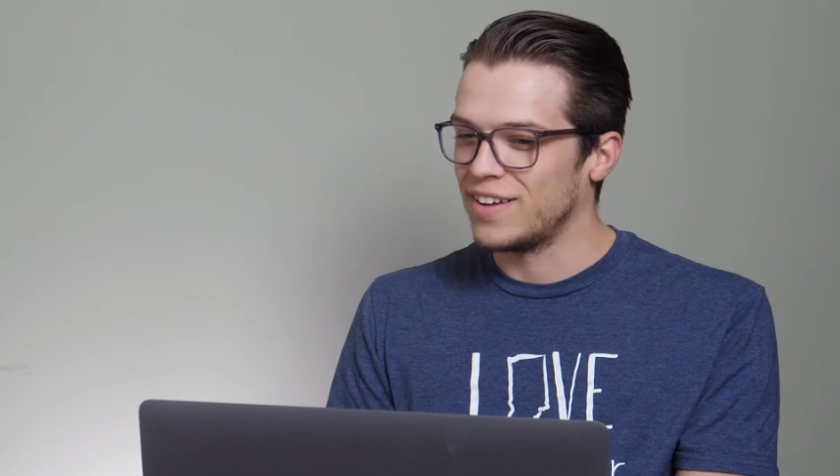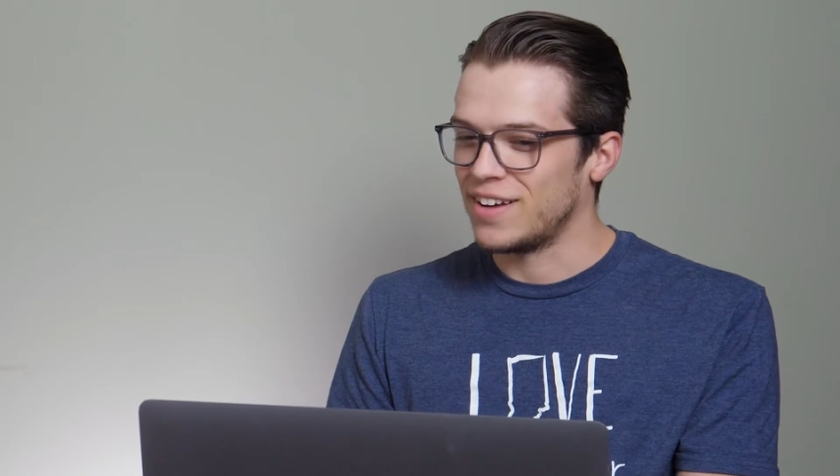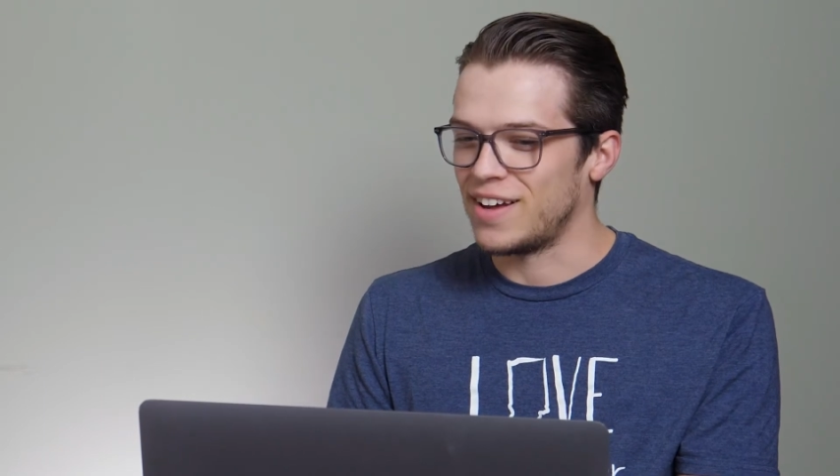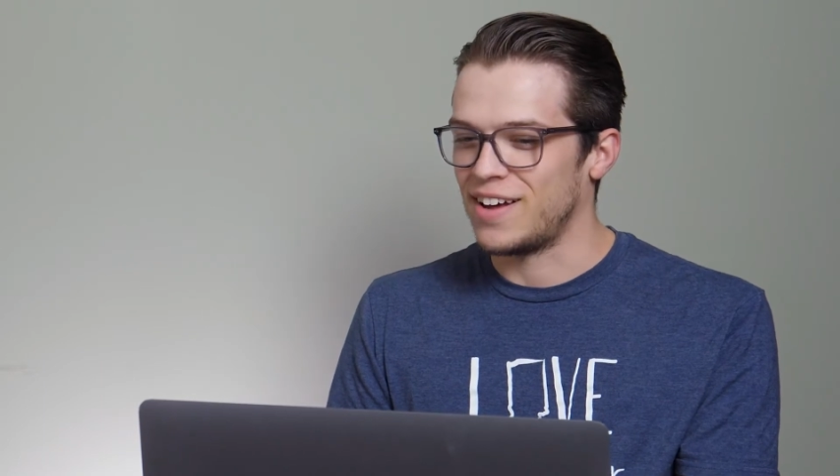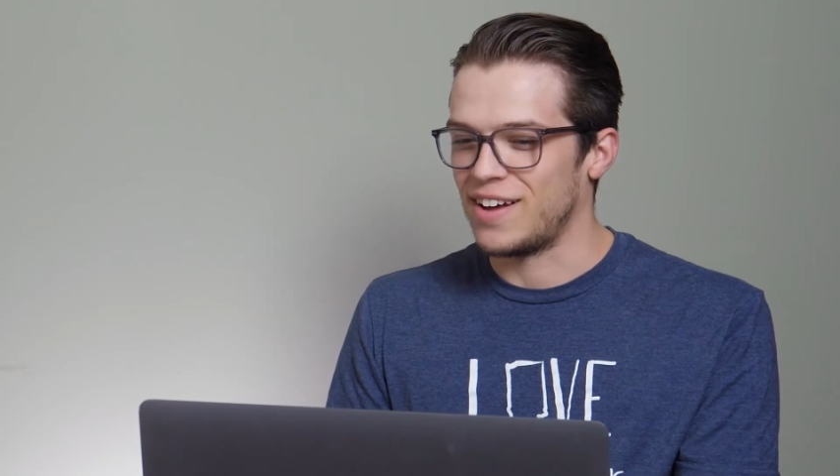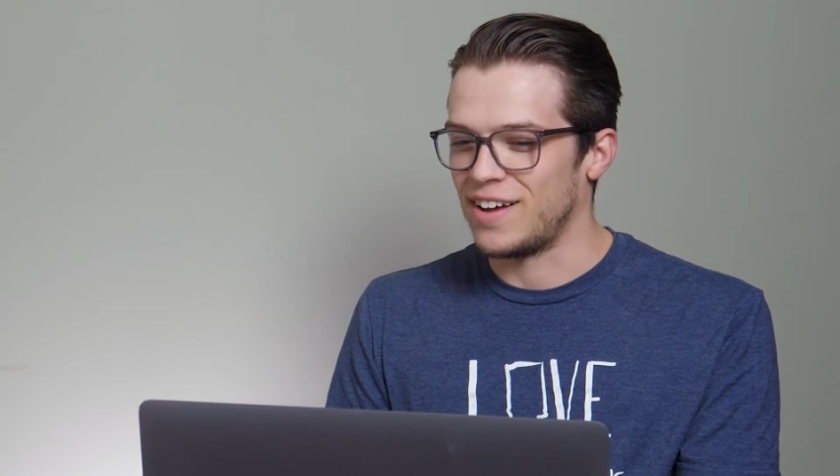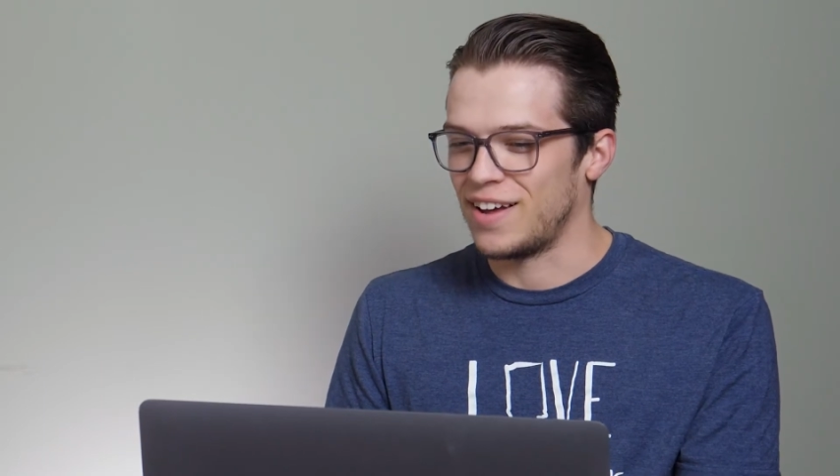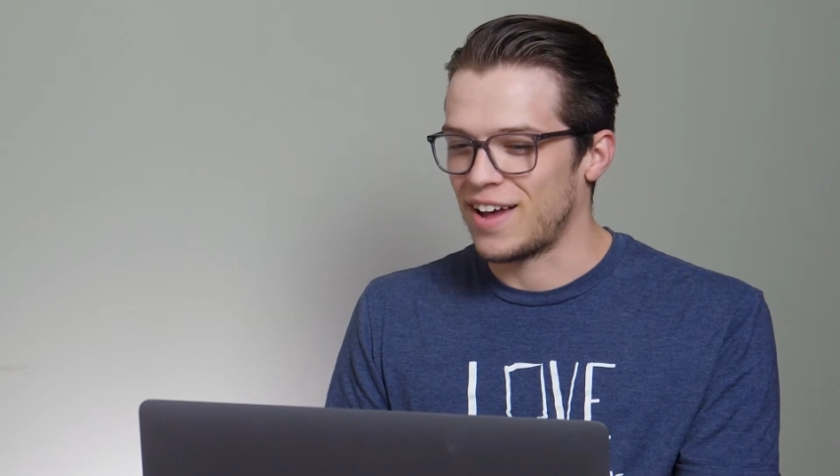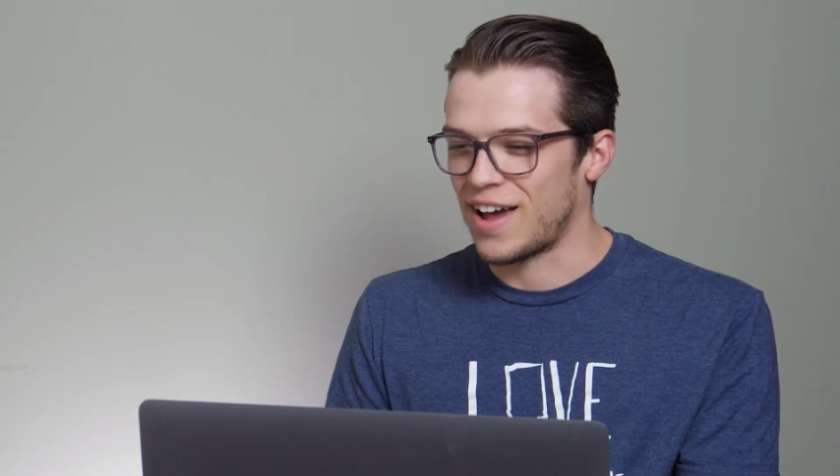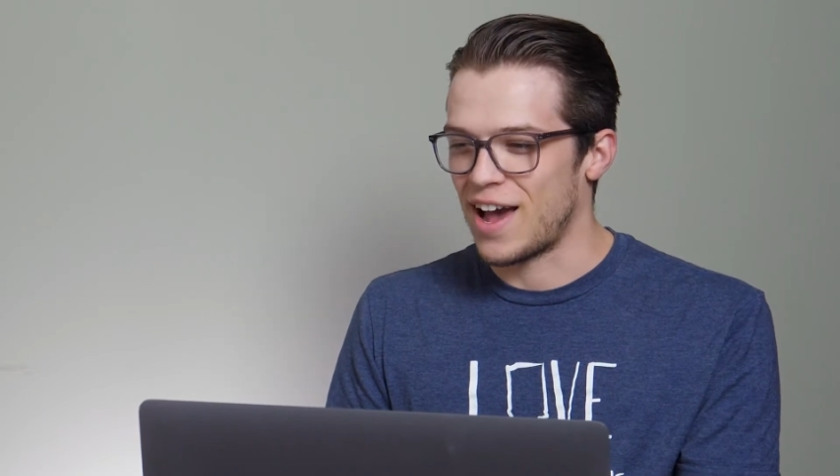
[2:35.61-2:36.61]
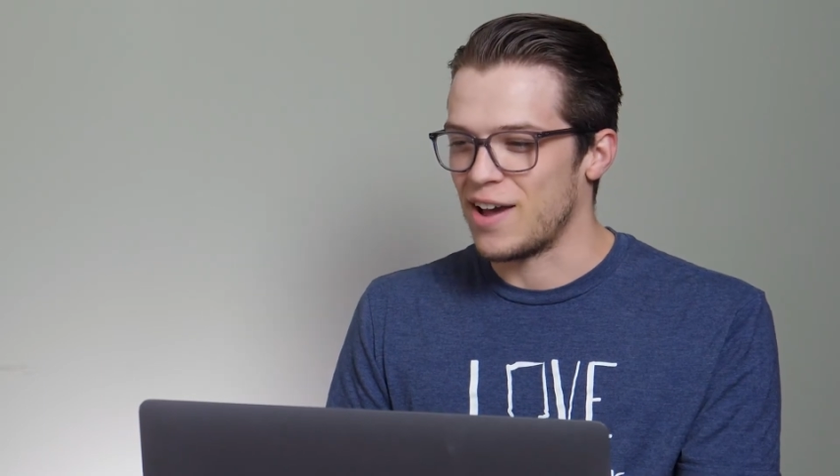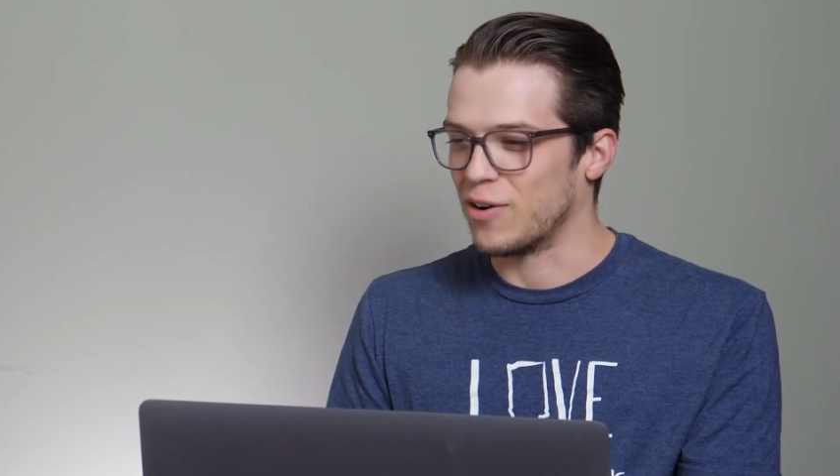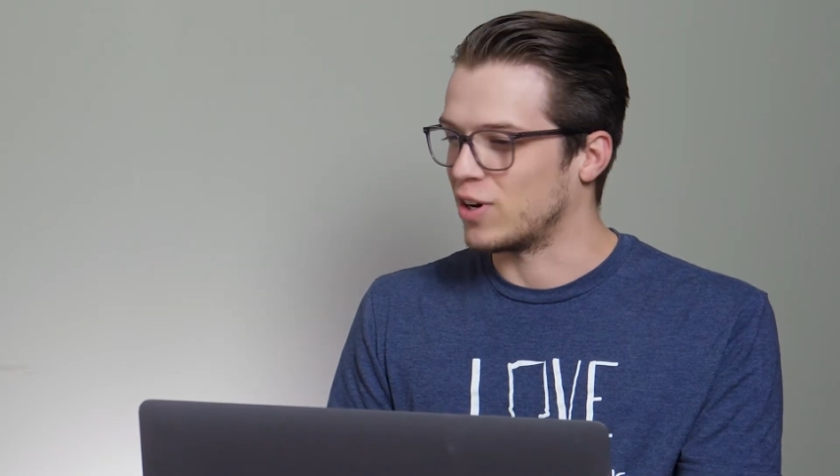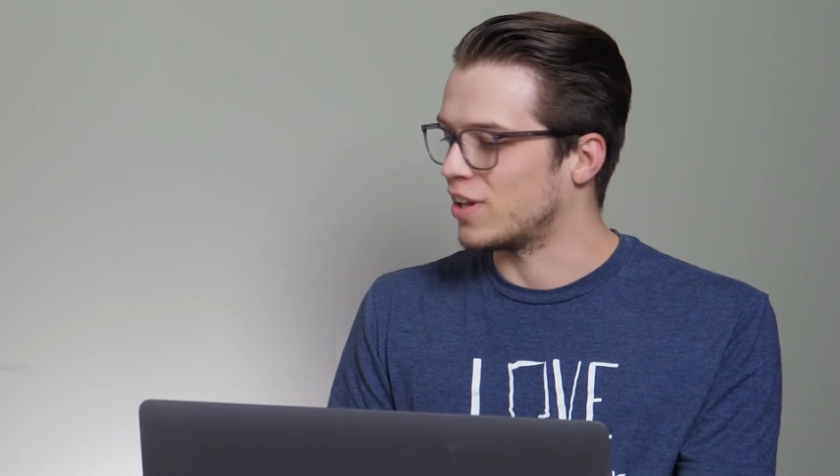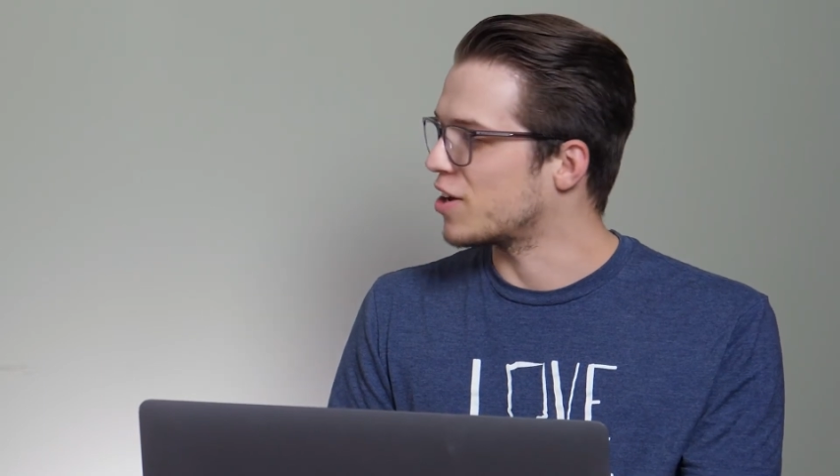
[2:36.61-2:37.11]
I
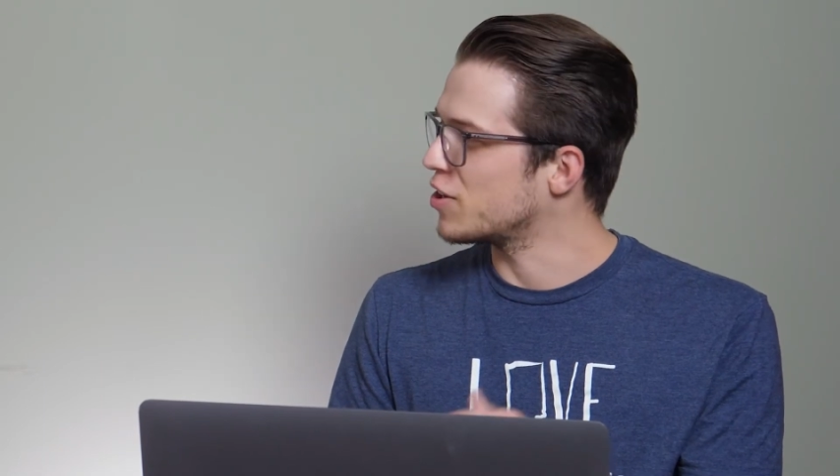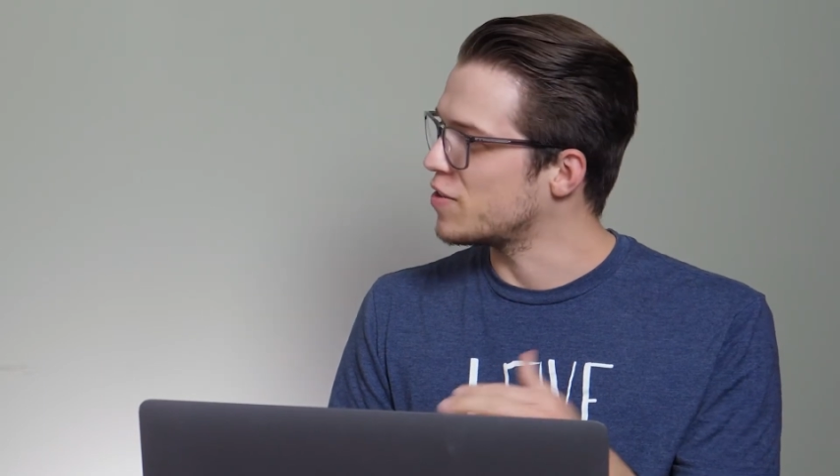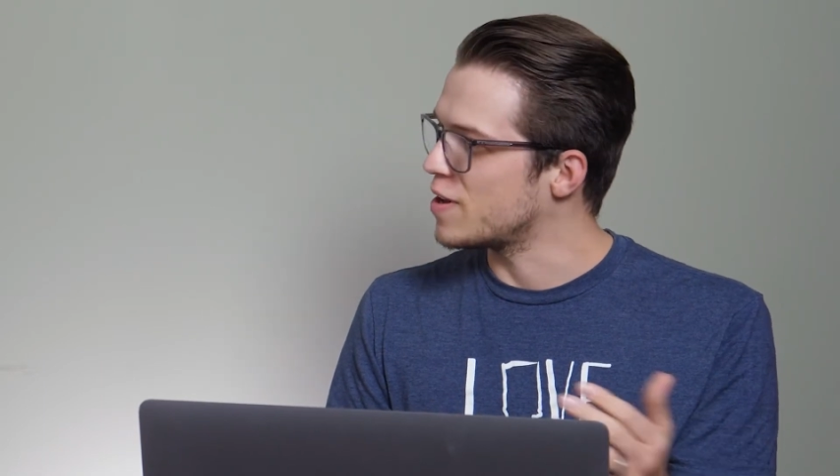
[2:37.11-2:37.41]
heard a lot of good